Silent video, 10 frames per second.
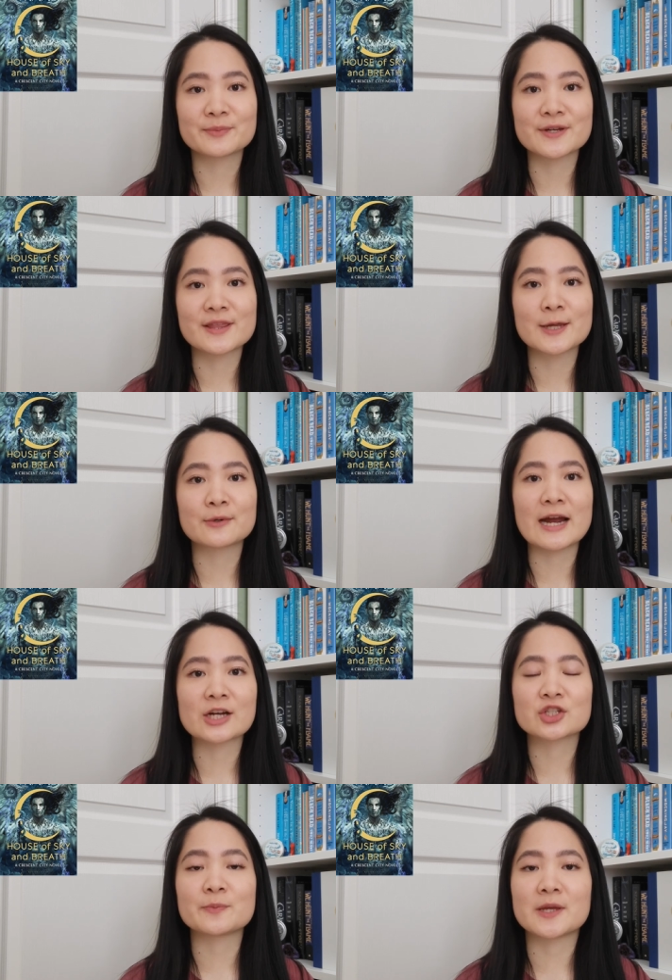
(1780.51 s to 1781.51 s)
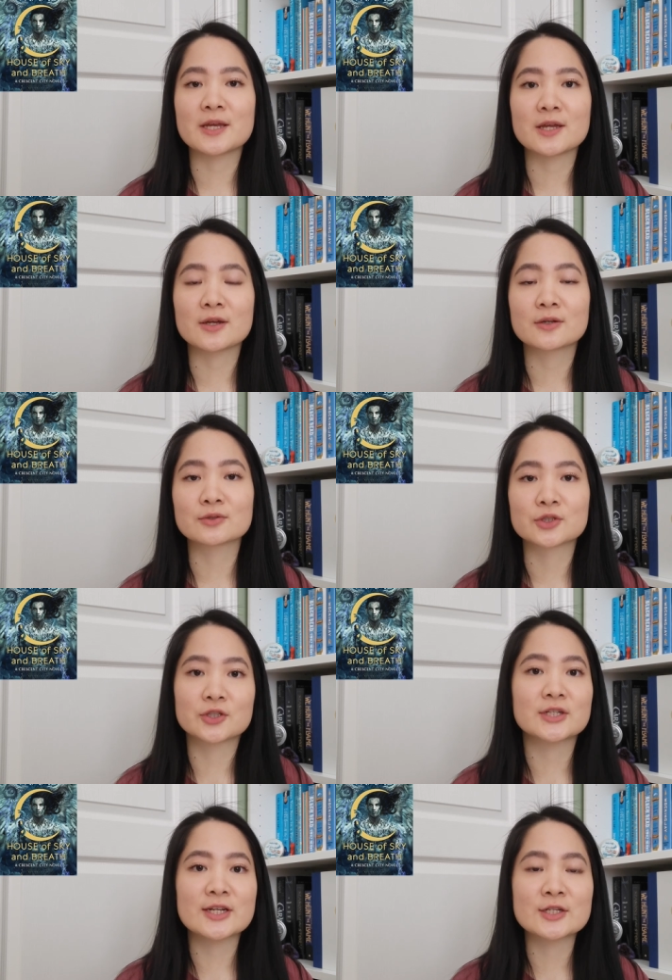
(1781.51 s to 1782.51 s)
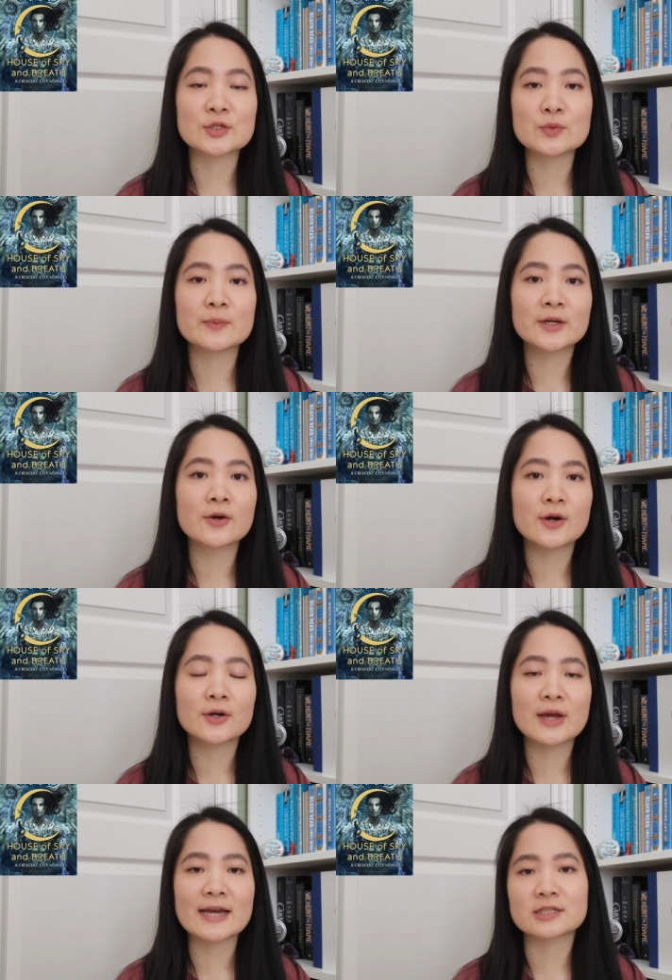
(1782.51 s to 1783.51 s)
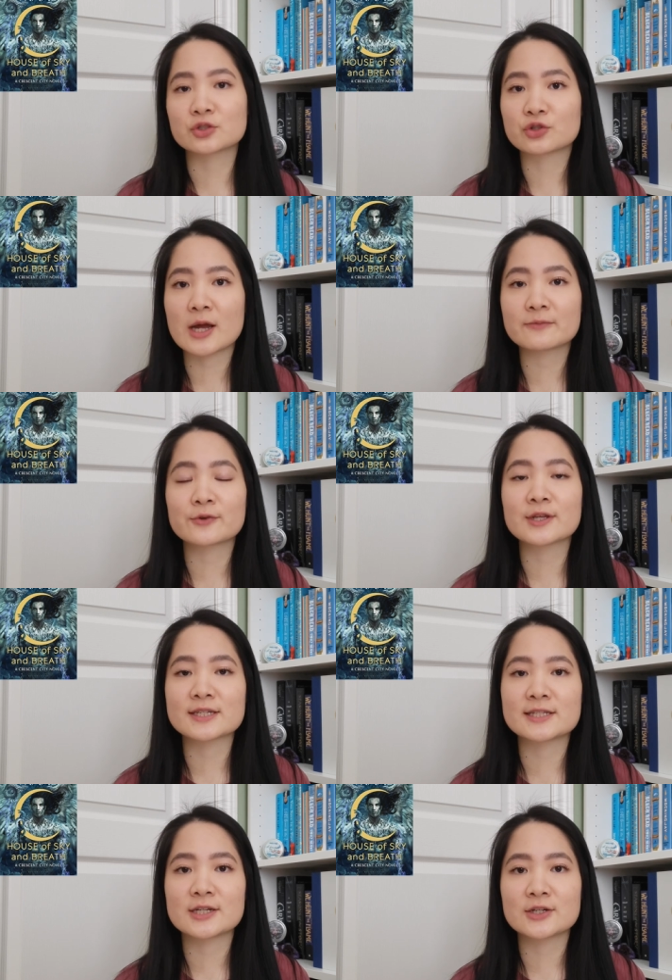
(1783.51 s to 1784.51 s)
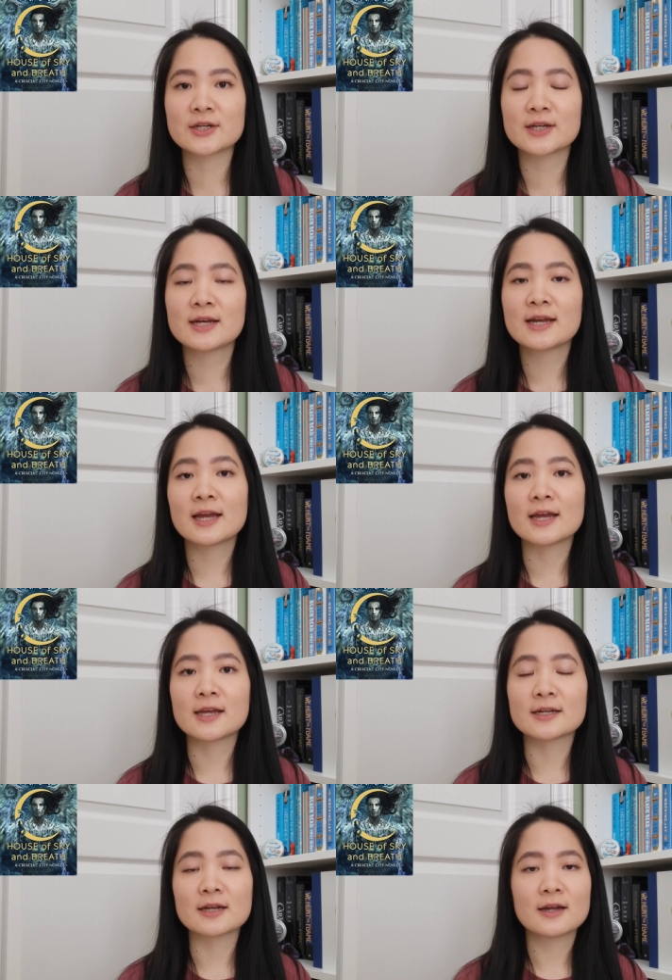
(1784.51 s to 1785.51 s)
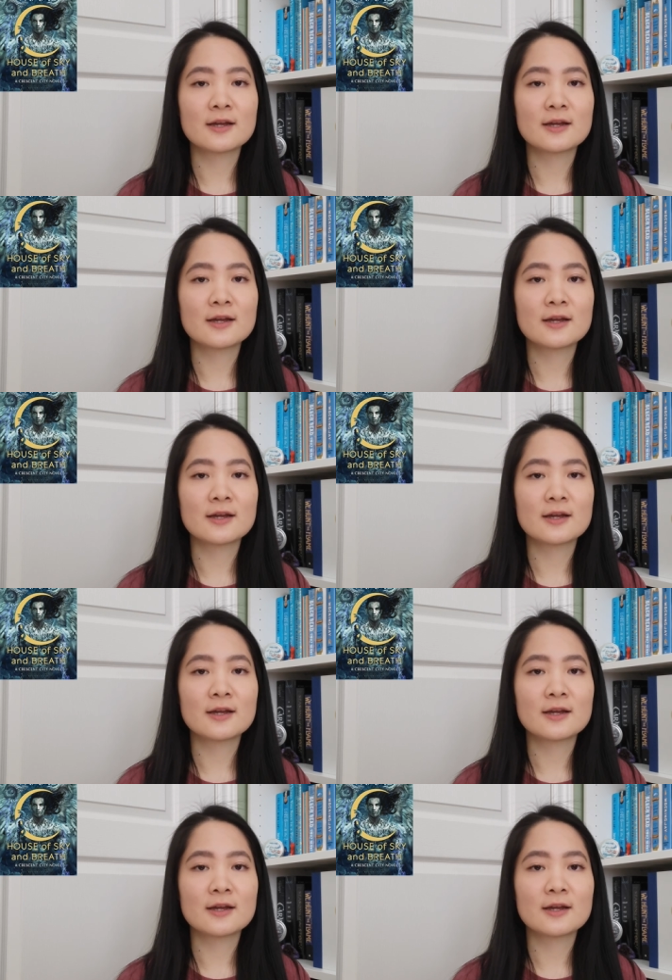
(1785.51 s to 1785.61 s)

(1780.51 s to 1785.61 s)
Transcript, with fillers: but they were actually being lured into Midgard as a trap for the Asteri and